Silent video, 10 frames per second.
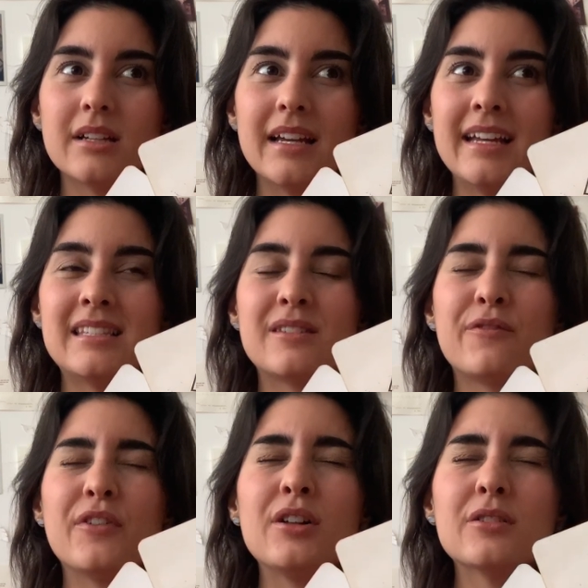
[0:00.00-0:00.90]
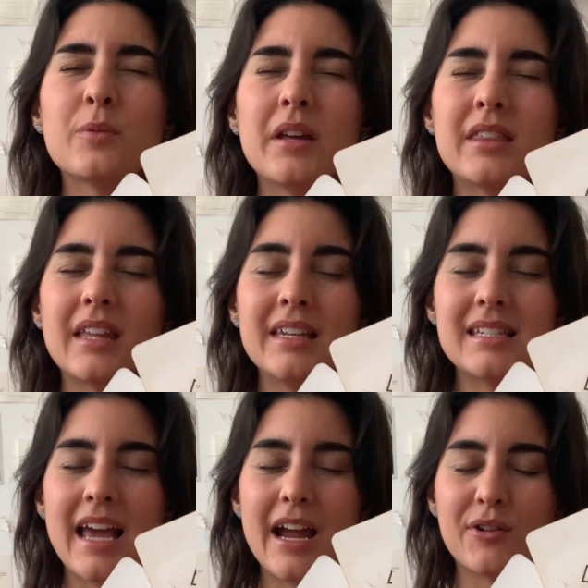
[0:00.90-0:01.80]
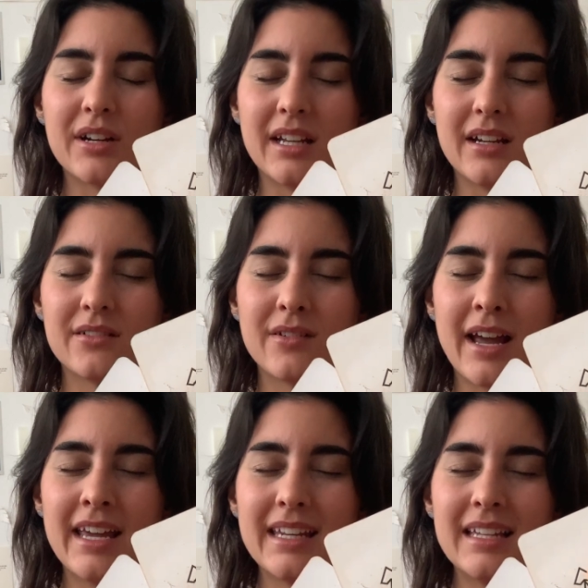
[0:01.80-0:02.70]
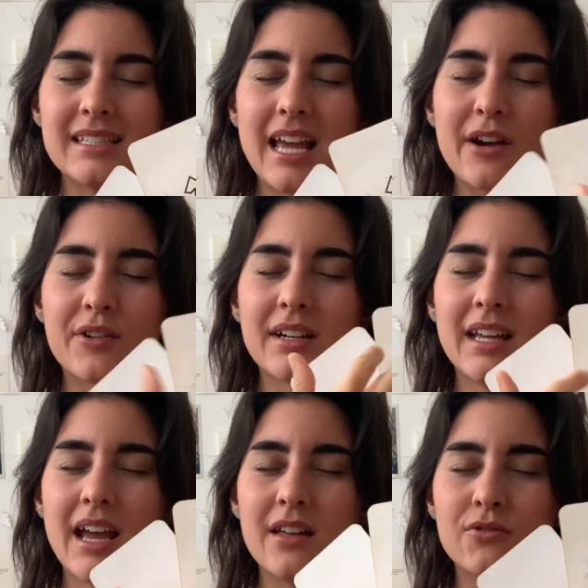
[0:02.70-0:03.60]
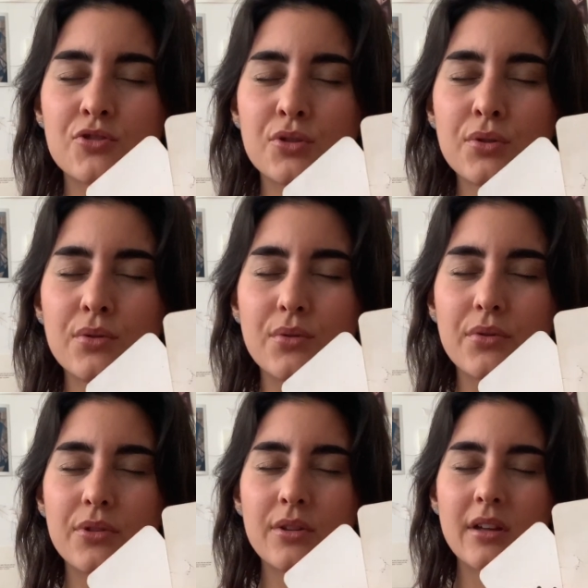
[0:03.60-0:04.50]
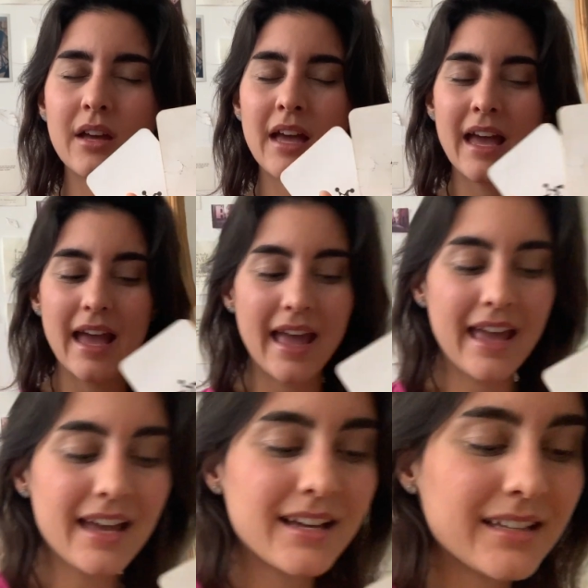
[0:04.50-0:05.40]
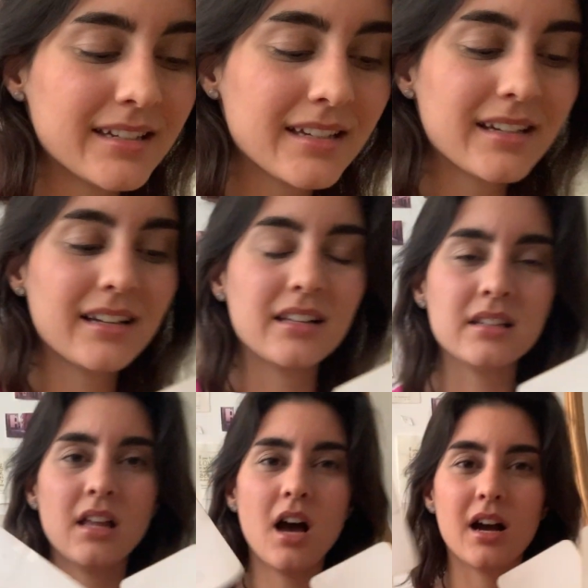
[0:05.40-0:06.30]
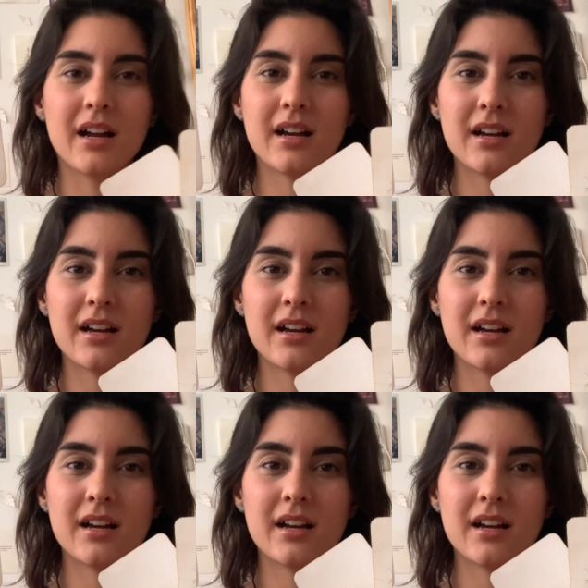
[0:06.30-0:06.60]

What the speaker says: it's filled with integrity, right? Integrity and truth and luck,